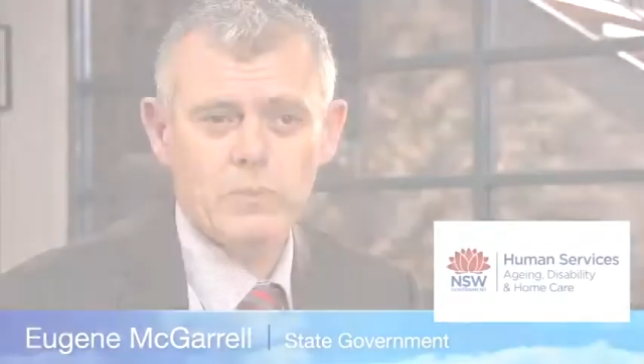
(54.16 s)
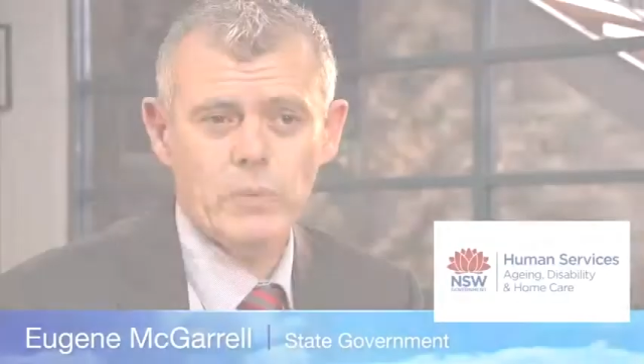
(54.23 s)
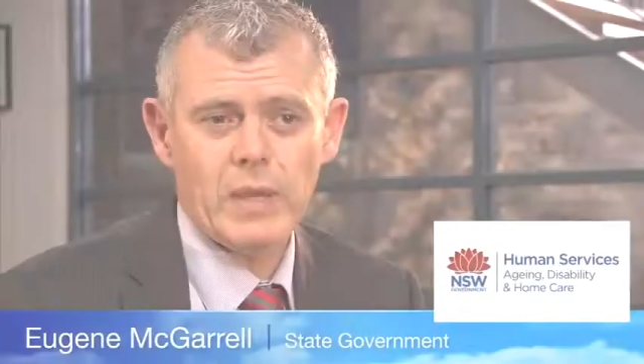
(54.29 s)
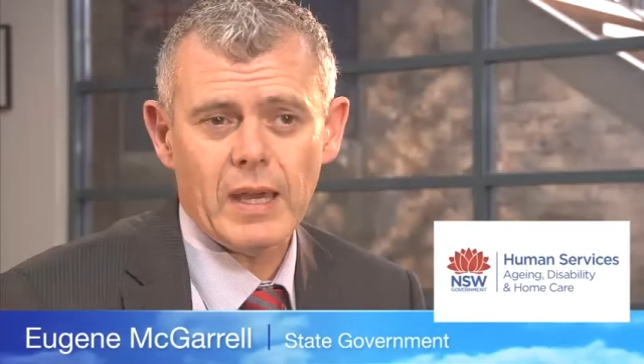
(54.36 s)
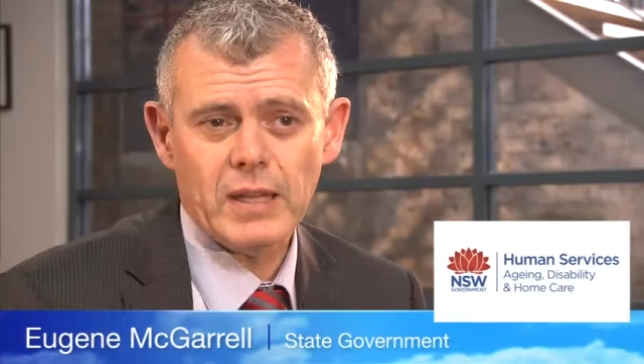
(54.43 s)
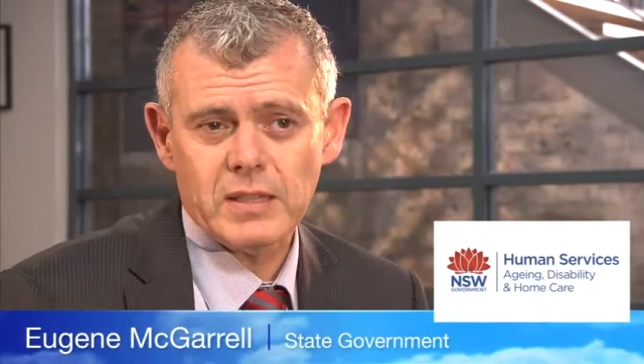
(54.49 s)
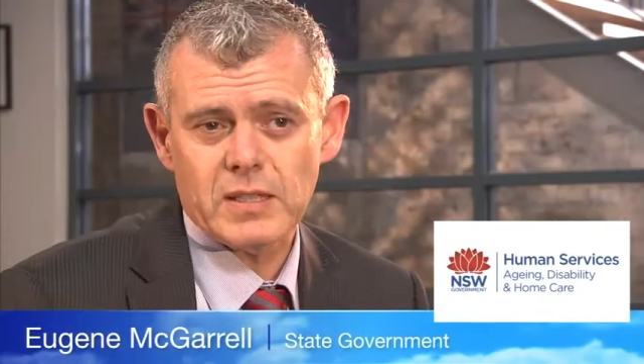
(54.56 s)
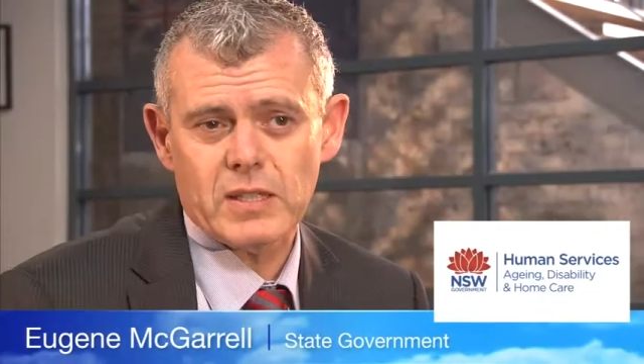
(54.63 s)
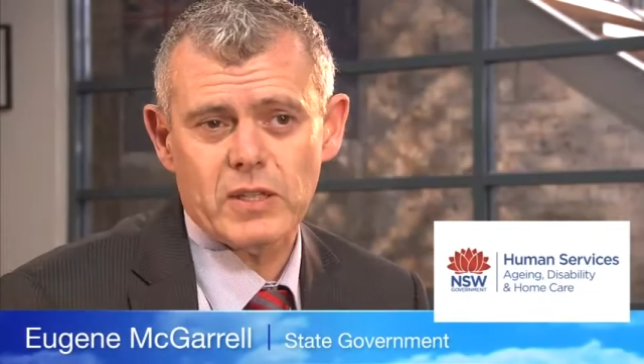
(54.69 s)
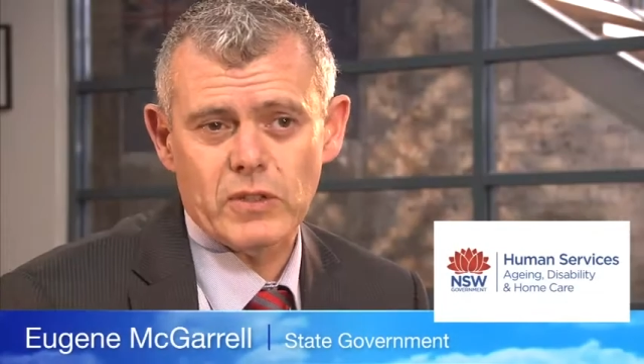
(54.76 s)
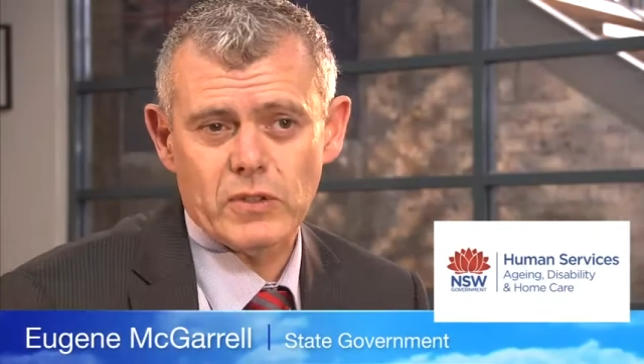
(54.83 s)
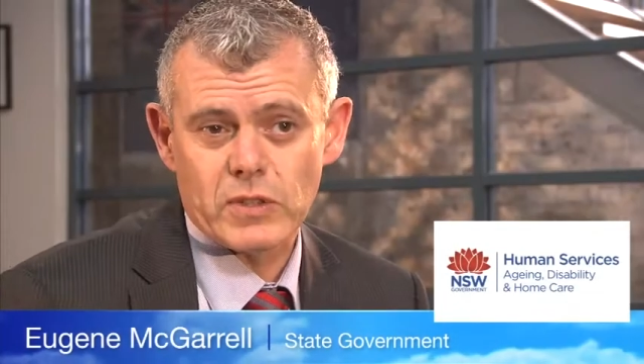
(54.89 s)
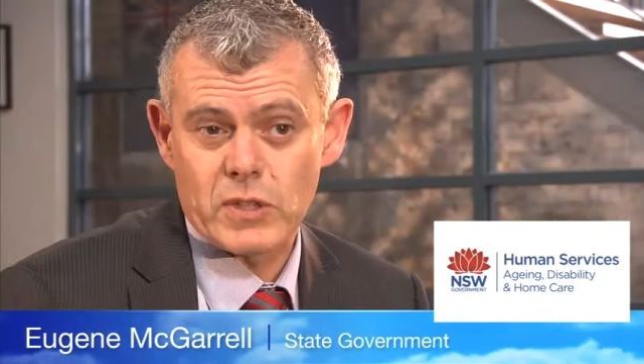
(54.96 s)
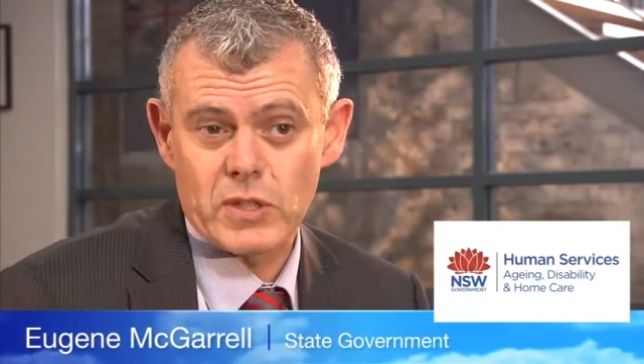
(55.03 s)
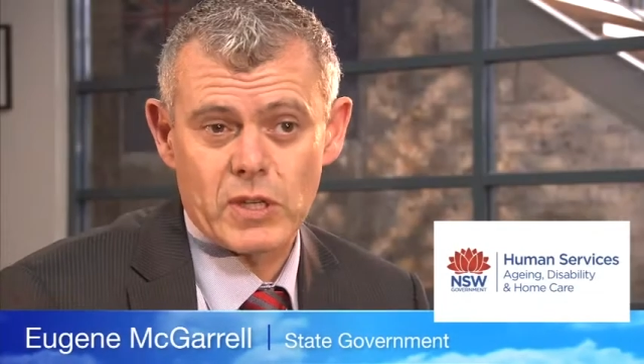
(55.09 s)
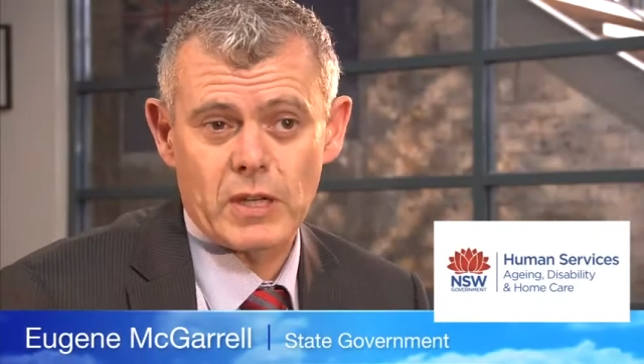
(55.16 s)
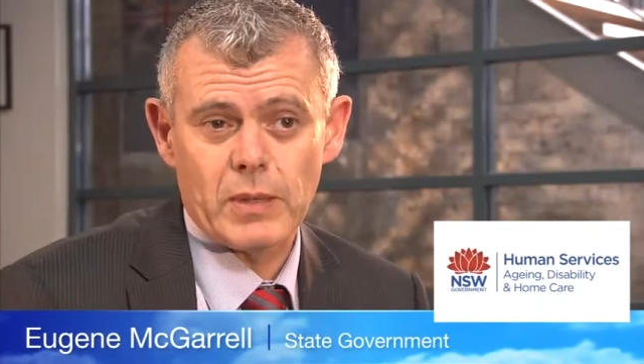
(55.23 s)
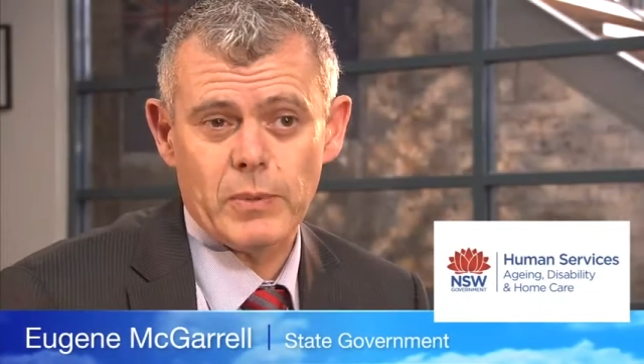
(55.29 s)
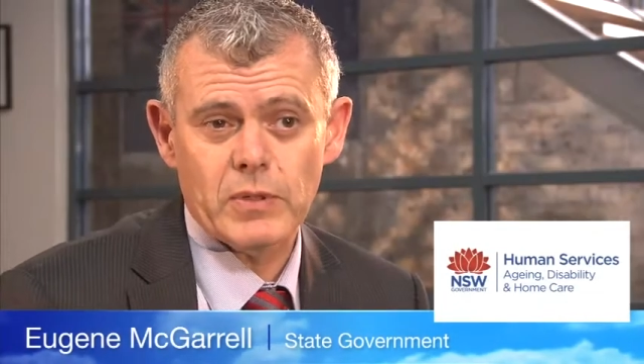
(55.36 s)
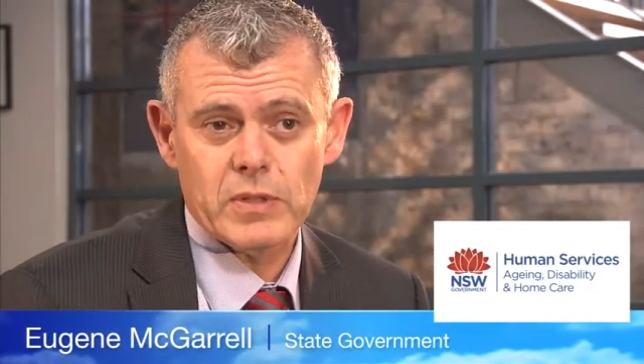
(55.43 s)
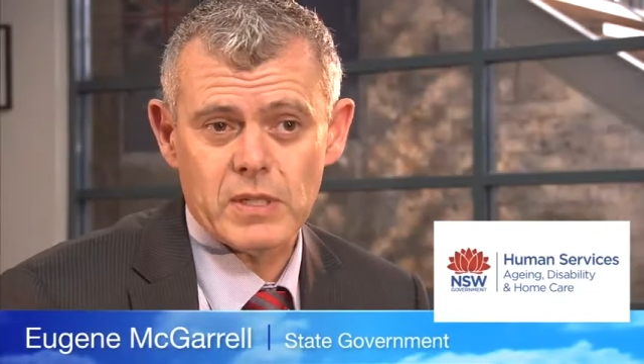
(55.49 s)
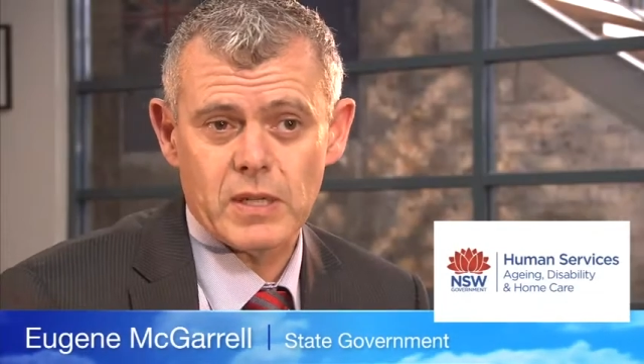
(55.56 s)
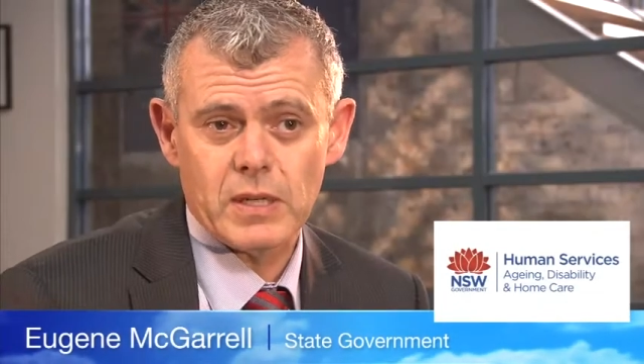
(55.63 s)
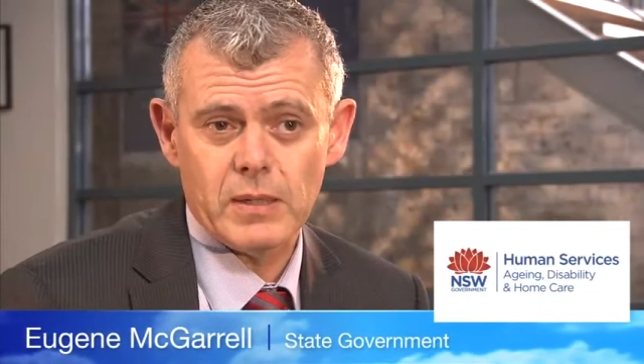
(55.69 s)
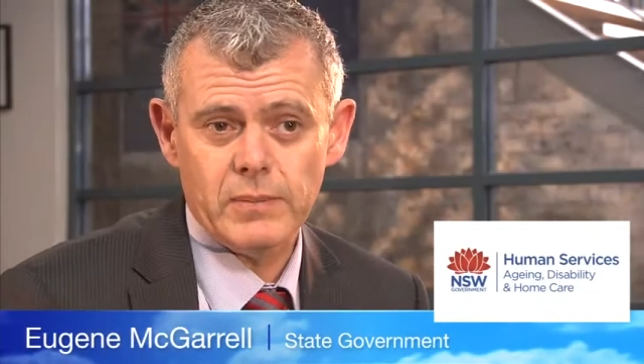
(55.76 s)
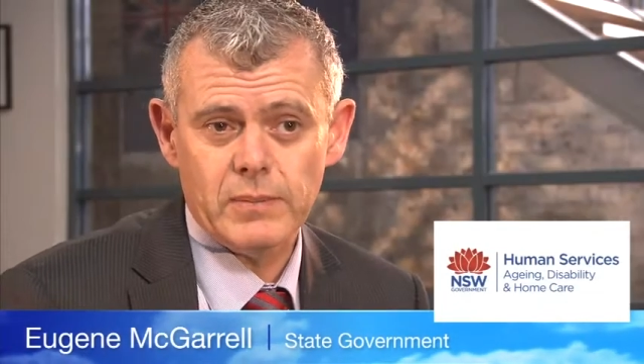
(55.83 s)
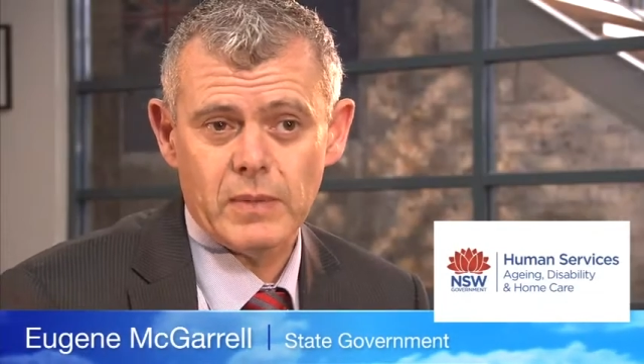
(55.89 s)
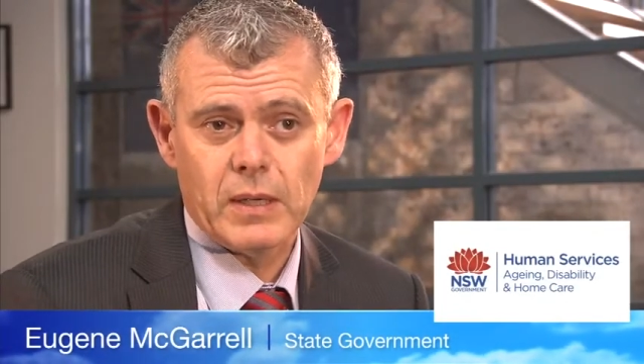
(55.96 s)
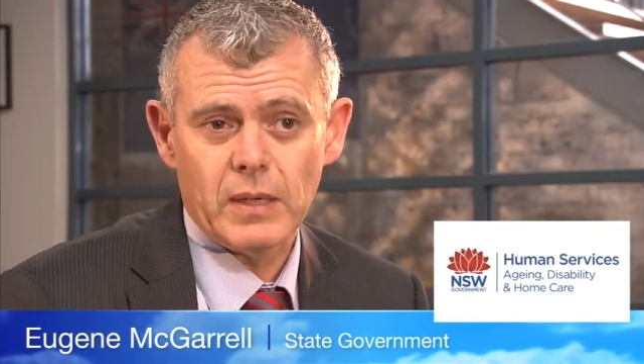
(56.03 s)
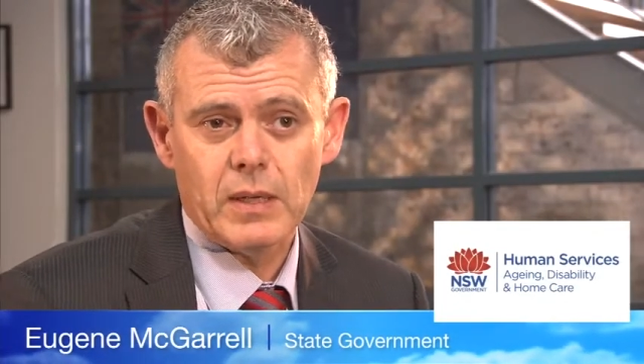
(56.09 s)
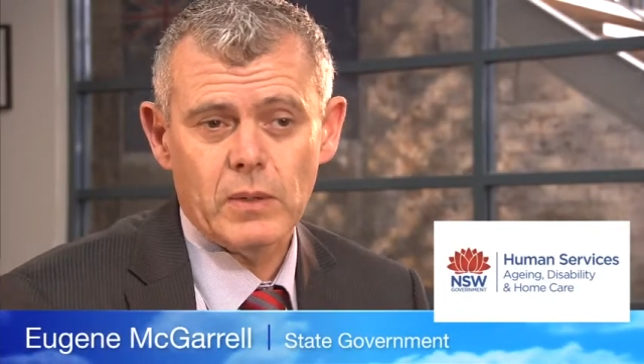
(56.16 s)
We had the skills to turn up on time.